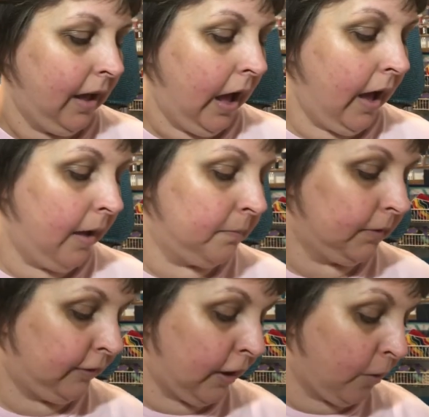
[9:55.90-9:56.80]
Um,
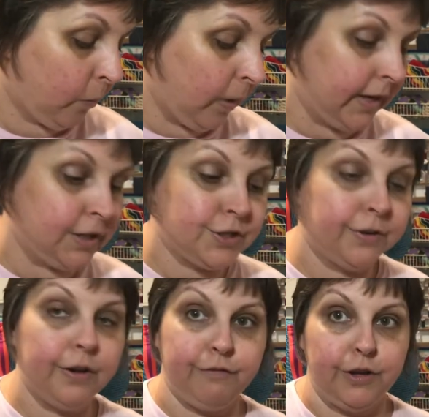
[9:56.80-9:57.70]
so wanted to
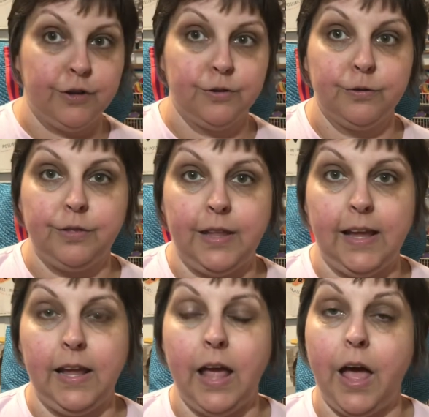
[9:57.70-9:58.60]
review
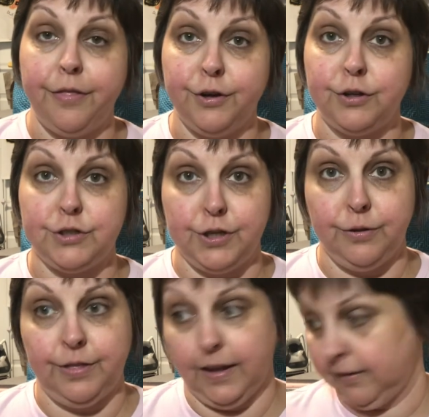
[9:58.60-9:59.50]
the other two
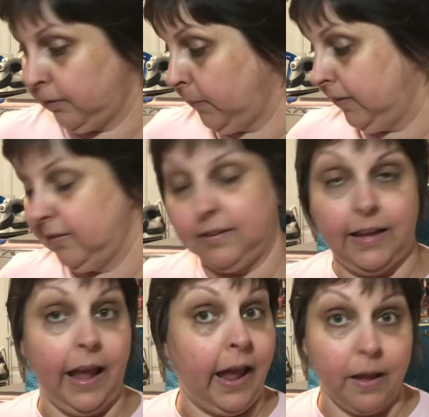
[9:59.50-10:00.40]
things. Mrs.
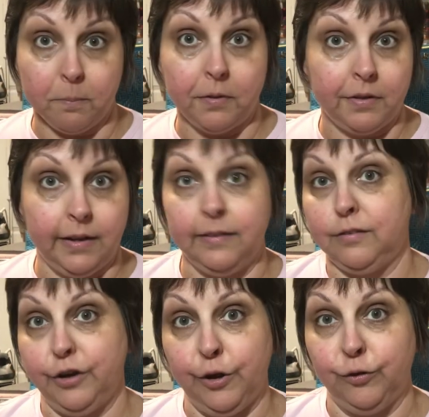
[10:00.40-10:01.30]
Campbell
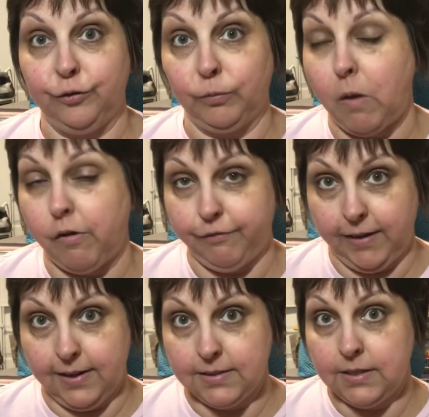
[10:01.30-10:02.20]
is no small
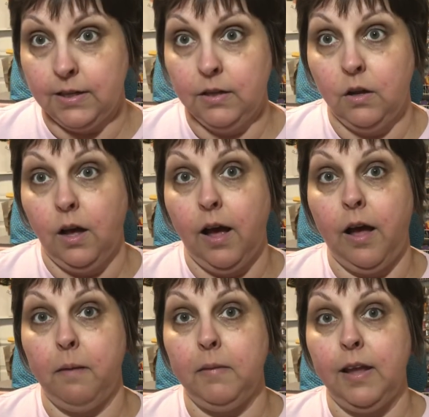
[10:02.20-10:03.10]
feat um,